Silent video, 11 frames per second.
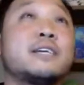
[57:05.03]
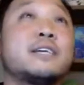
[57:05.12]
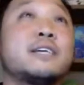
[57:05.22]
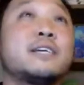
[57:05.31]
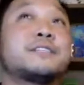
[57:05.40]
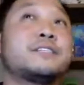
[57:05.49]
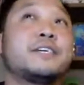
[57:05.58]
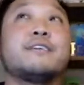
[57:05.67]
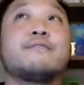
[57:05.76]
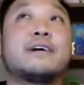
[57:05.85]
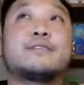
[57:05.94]
10,000 to
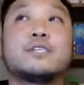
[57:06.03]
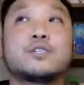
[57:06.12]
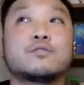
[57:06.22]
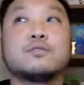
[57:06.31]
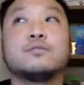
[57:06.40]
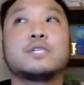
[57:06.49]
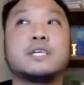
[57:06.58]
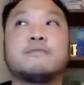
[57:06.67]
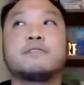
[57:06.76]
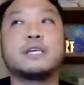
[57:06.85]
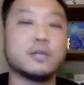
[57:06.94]
give out this cruise, and
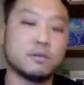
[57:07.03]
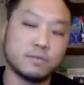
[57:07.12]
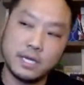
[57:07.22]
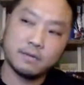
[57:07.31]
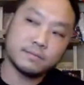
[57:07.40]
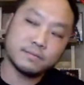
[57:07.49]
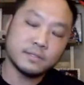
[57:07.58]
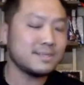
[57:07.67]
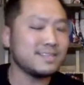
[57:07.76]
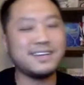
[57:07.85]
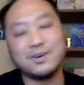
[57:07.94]
if they don't,
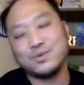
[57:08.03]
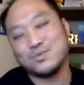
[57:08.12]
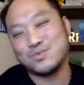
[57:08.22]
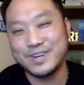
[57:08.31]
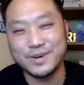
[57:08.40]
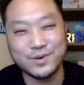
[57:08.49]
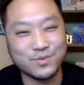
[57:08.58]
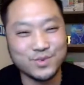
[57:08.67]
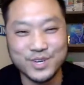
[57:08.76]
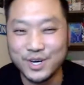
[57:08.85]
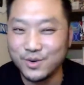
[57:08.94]
no.
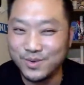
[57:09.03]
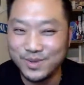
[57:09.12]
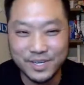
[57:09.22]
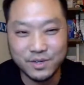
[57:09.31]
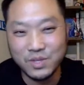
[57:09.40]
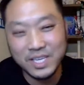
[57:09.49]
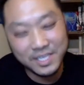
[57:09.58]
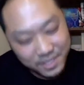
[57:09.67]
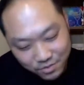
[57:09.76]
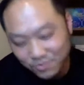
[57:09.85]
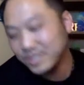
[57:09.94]
They
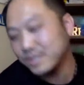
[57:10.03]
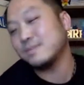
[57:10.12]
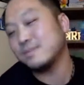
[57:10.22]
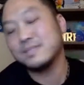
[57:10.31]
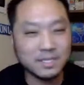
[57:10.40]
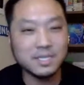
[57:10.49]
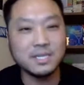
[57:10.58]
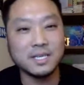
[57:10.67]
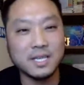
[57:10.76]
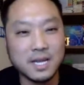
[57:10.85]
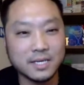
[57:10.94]
just
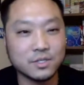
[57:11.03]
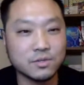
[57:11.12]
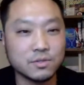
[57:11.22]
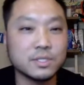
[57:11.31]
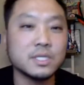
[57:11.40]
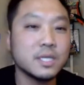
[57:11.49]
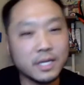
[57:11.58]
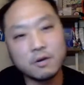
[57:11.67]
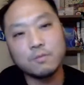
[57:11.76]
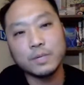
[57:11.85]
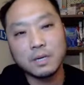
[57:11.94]
into the next cruise, and then
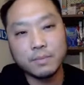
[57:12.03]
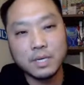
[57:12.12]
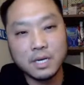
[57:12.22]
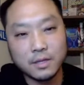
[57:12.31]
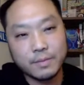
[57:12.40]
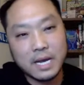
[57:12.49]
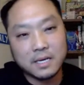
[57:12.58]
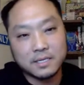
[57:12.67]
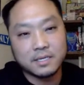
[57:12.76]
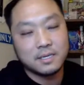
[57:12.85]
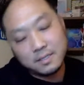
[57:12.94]
they open up another
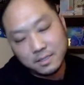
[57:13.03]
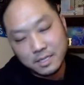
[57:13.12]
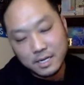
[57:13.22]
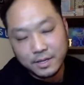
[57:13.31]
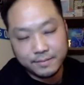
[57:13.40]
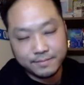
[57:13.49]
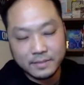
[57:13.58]
box. That's how they.